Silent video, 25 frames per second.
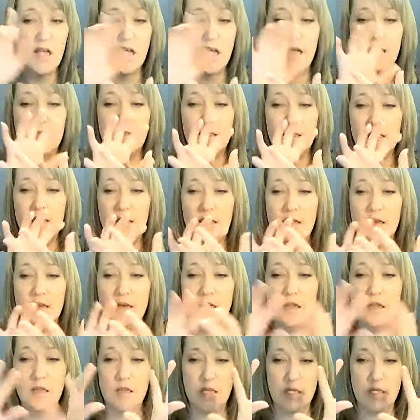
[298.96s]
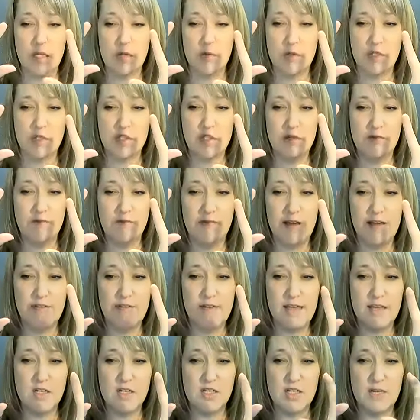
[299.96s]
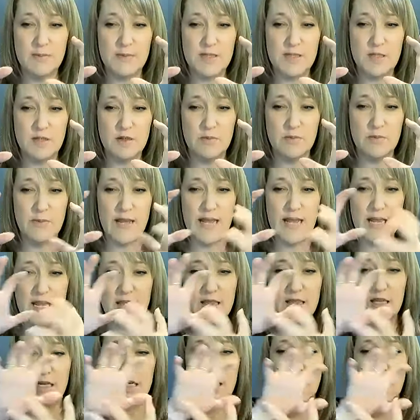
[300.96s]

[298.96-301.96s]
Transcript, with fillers: And then you want two five hand shapes that are bent and they're